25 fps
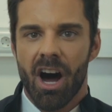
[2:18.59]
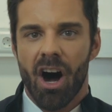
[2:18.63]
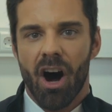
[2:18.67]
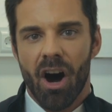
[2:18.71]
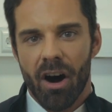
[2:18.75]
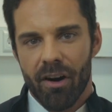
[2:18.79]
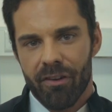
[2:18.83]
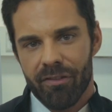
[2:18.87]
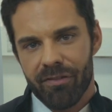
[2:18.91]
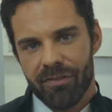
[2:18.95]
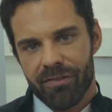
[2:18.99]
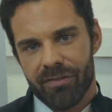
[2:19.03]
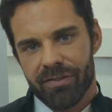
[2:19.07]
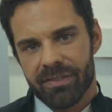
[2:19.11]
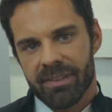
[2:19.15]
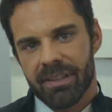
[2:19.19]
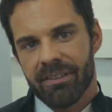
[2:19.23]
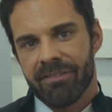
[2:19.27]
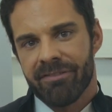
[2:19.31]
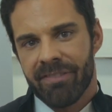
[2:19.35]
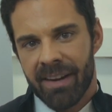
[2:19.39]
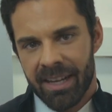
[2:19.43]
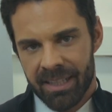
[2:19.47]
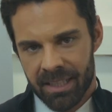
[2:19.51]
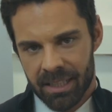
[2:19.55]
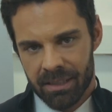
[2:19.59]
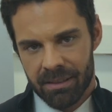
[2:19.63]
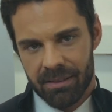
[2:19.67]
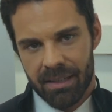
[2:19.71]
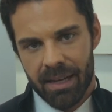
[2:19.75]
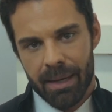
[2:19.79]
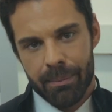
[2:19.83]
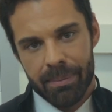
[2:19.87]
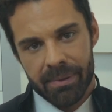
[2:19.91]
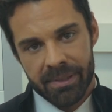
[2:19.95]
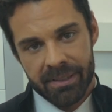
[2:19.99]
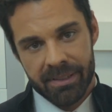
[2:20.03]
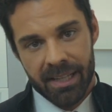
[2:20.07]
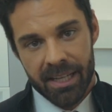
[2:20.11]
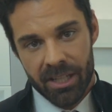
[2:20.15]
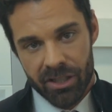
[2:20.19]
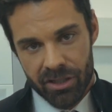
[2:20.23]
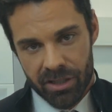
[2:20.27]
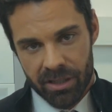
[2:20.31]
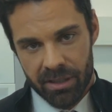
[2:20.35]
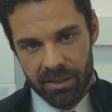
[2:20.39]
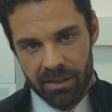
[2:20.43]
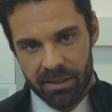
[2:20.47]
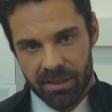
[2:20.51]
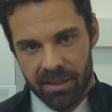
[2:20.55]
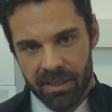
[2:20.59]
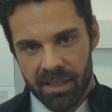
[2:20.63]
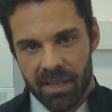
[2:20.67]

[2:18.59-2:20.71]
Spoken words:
of the final rehabilitation.